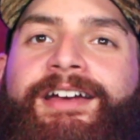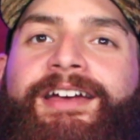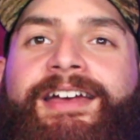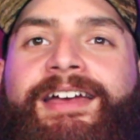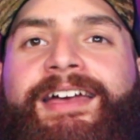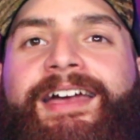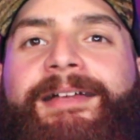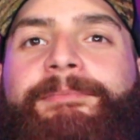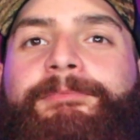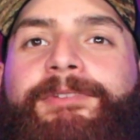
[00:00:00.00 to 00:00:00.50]

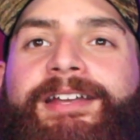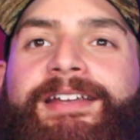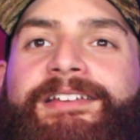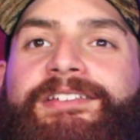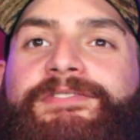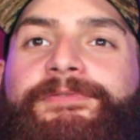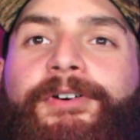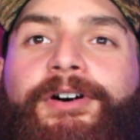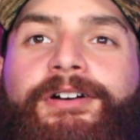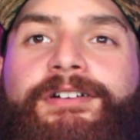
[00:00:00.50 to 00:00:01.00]
and went as
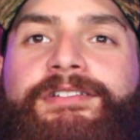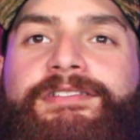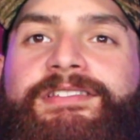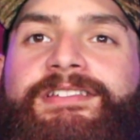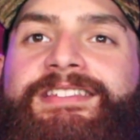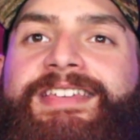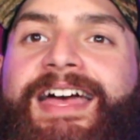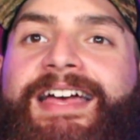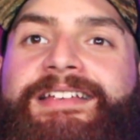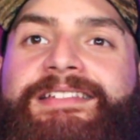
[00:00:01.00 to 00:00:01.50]
far as to
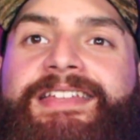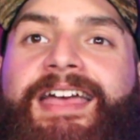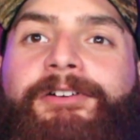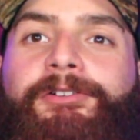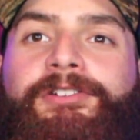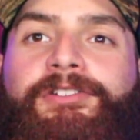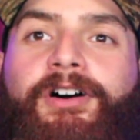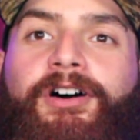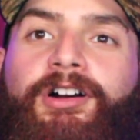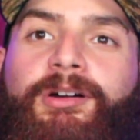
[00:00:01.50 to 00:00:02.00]
test out
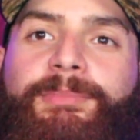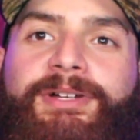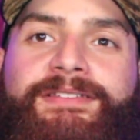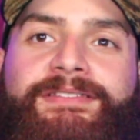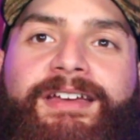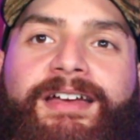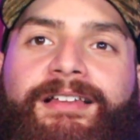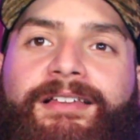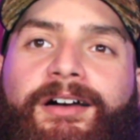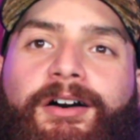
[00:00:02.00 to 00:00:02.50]
an
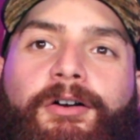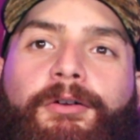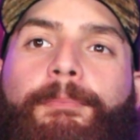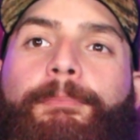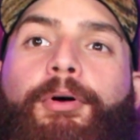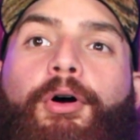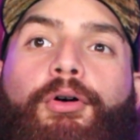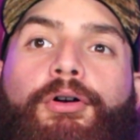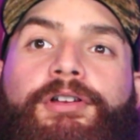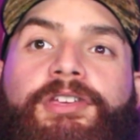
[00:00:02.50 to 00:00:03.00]
armadillo,
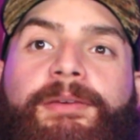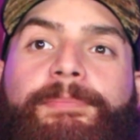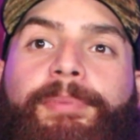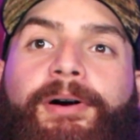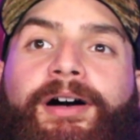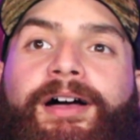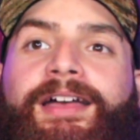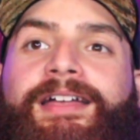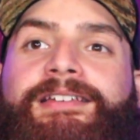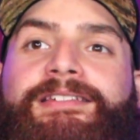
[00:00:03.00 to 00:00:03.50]

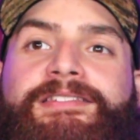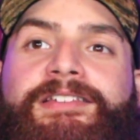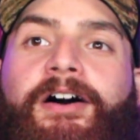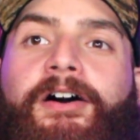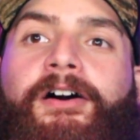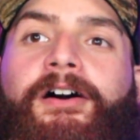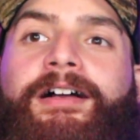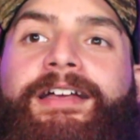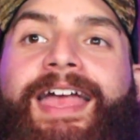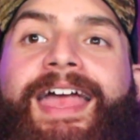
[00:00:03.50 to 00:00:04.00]
porcupine,
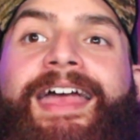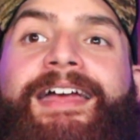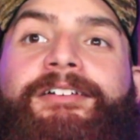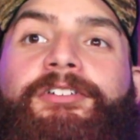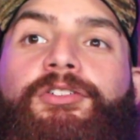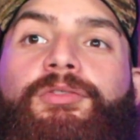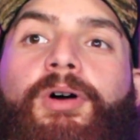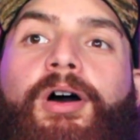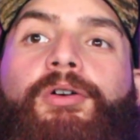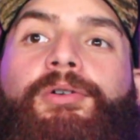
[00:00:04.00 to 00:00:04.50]
dog, and
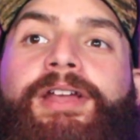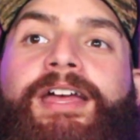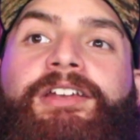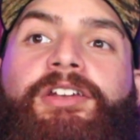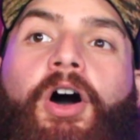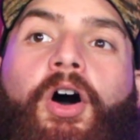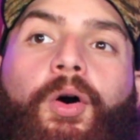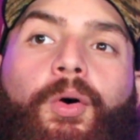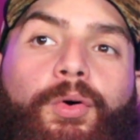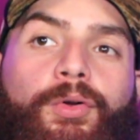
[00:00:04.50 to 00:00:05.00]
quote, an
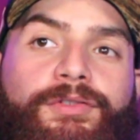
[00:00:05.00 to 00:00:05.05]
old